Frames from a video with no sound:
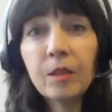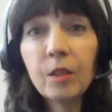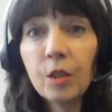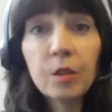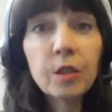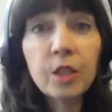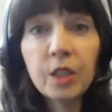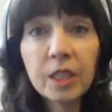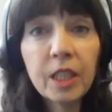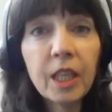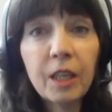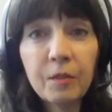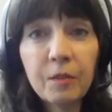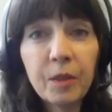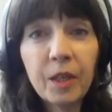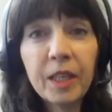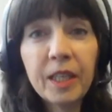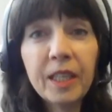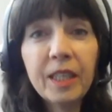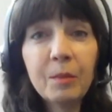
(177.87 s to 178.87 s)
Good stuff,
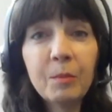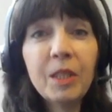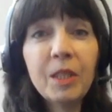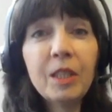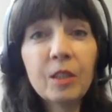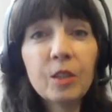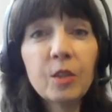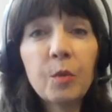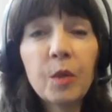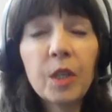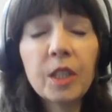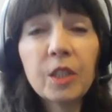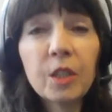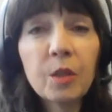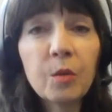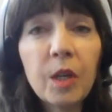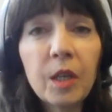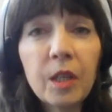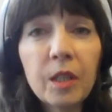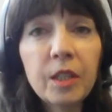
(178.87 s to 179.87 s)
right? I mean, it's a
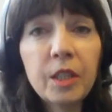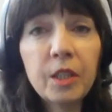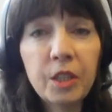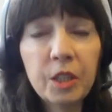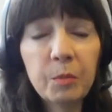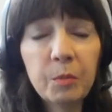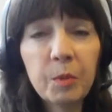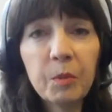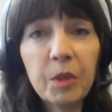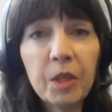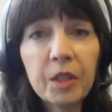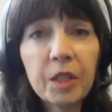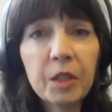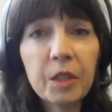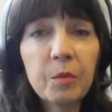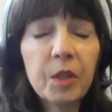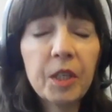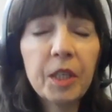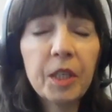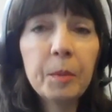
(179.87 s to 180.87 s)
quality supermarket,
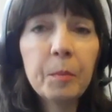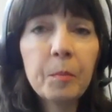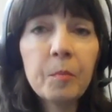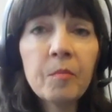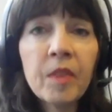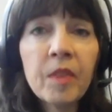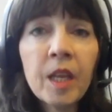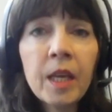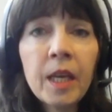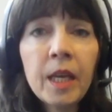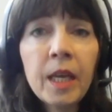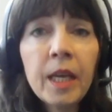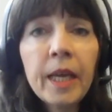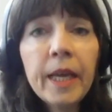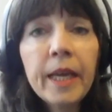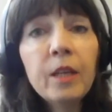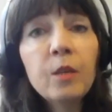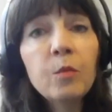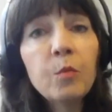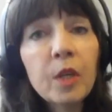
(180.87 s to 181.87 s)
right?
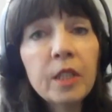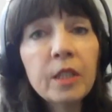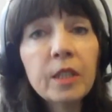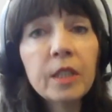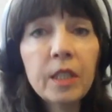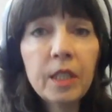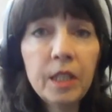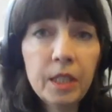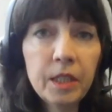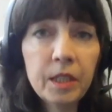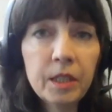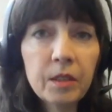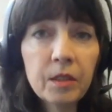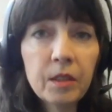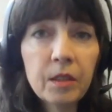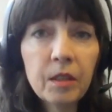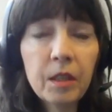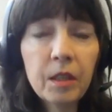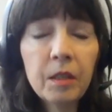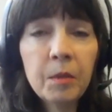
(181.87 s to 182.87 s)
And once a
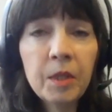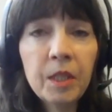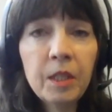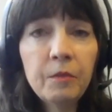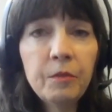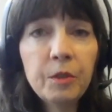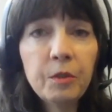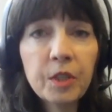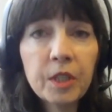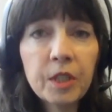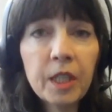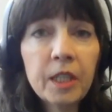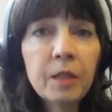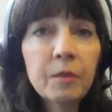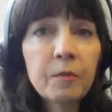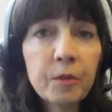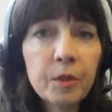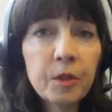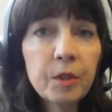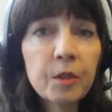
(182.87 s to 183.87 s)
year, I mean, if you sign
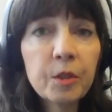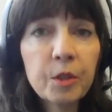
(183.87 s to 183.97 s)
up for their